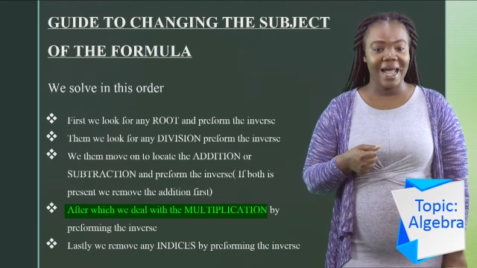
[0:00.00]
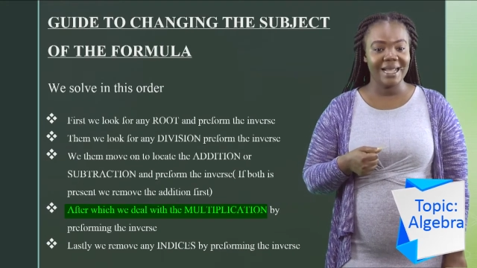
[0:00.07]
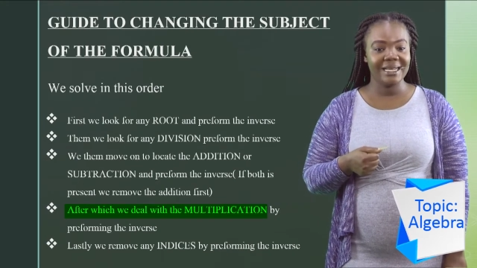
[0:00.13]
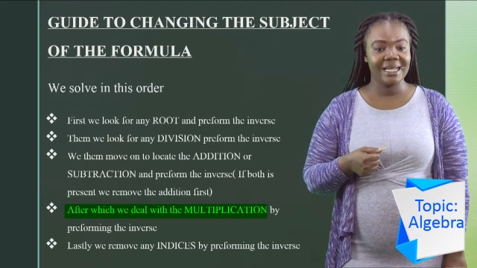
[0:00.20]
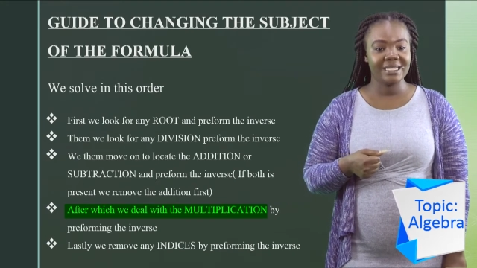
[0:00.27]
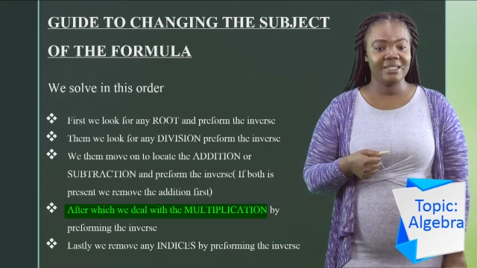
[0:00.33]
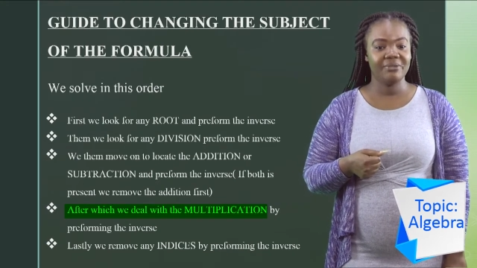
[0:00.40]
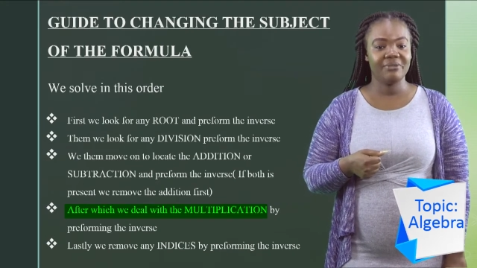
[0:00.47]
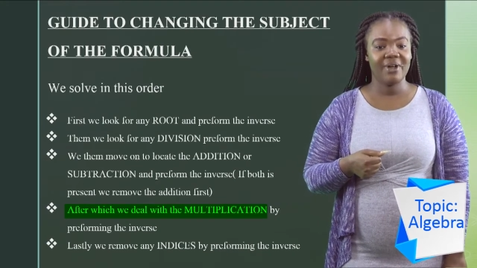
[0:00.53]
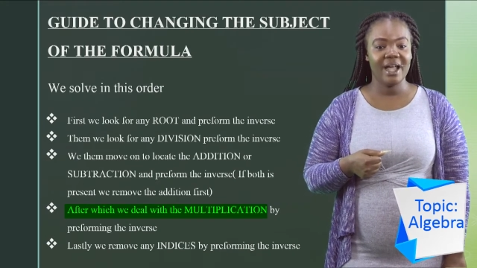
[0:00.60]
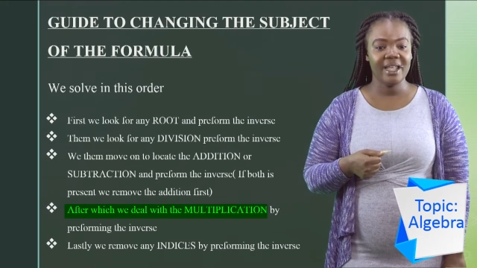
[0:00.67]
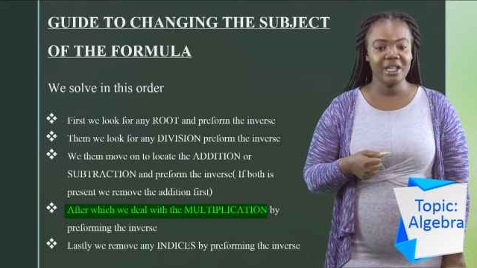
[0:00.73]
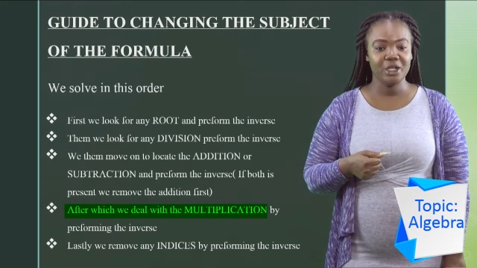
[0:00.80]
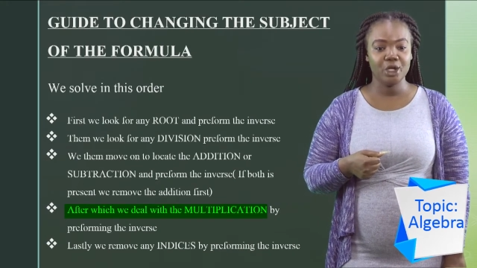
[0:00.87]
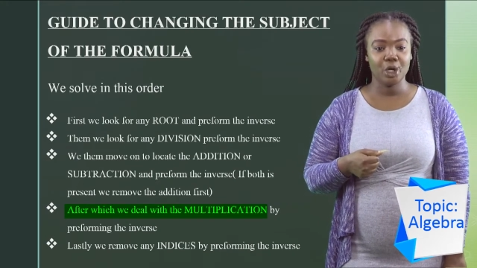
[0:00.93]

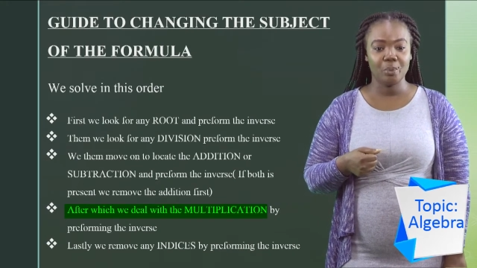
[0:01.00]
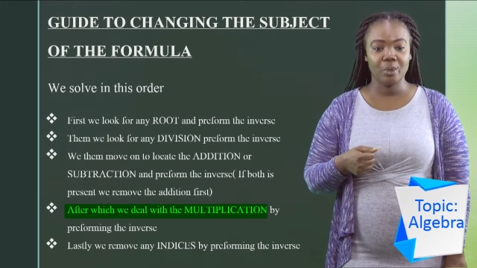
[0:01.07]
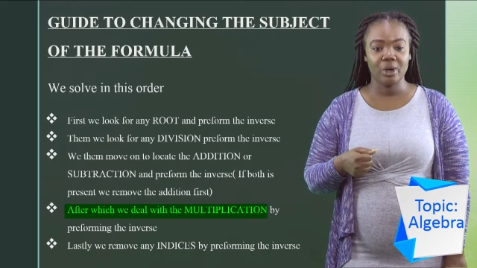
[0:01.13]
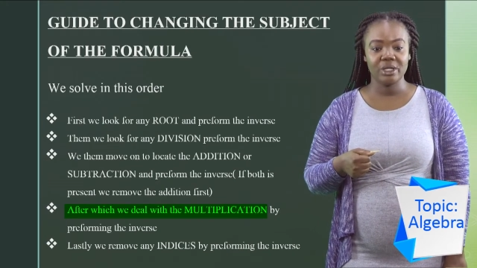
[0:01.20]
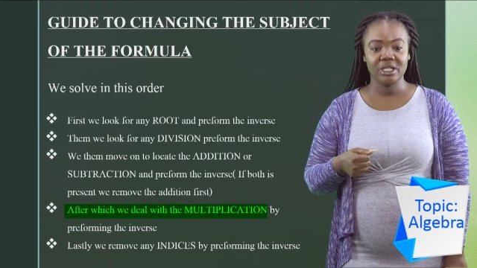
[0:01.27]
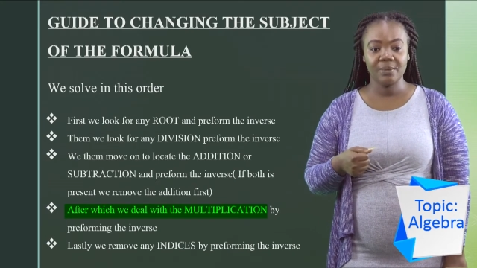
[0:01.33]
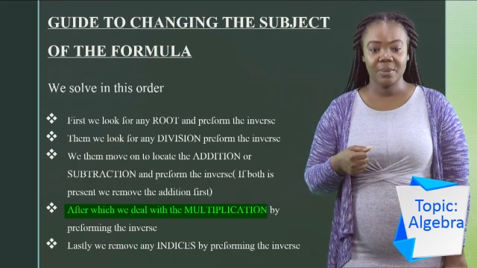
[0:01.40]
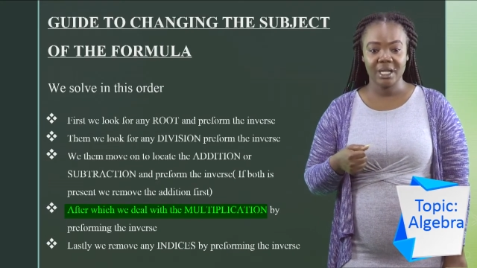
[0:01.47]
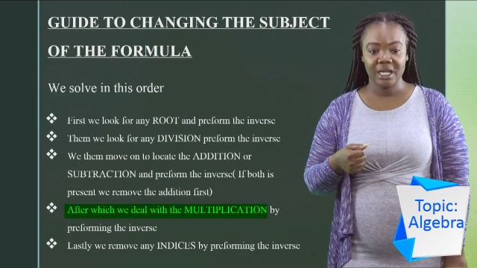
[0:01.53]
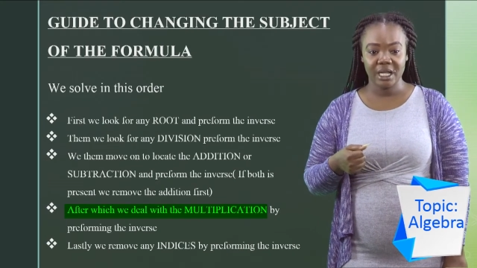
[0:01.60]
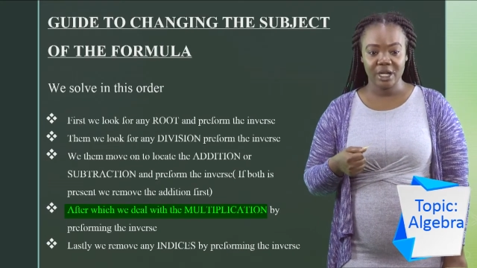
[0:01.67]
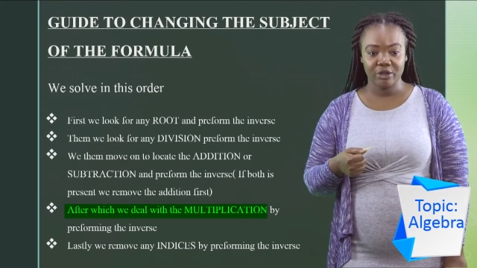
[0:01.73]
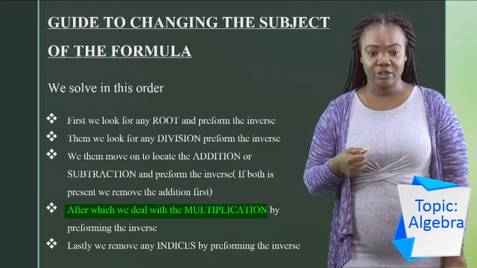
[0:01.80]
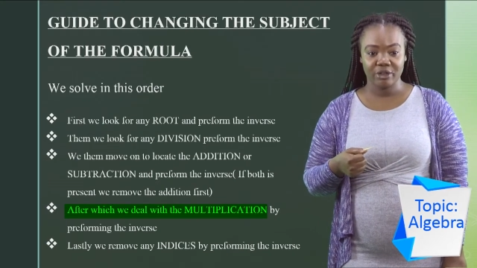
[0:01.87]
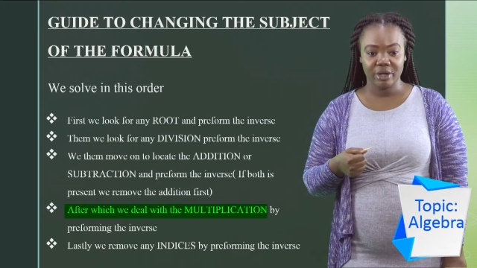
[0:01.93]
identifying your
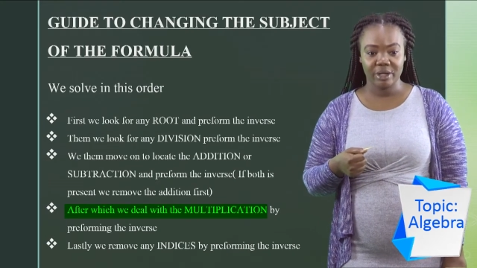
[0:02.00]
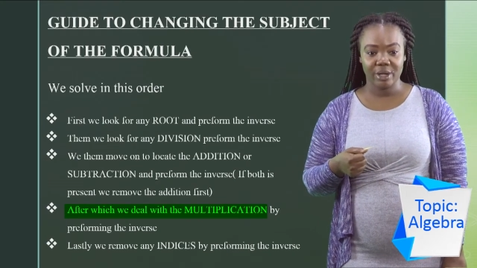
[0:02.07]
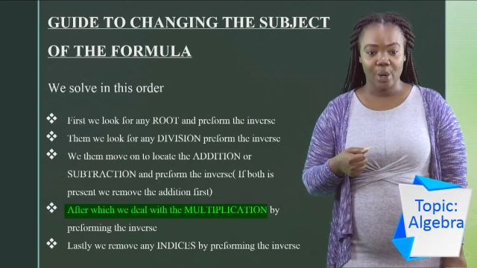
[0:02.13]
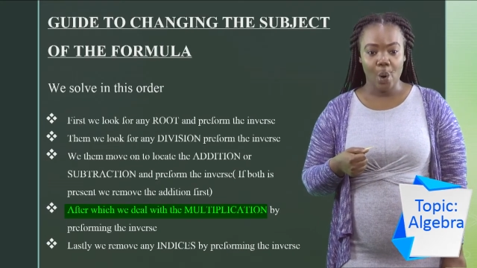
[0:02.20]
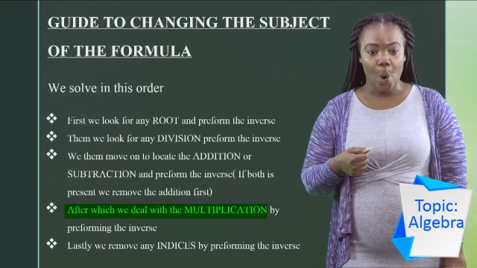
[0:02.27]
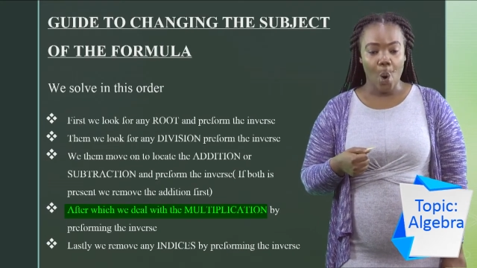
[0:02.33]
multiplication.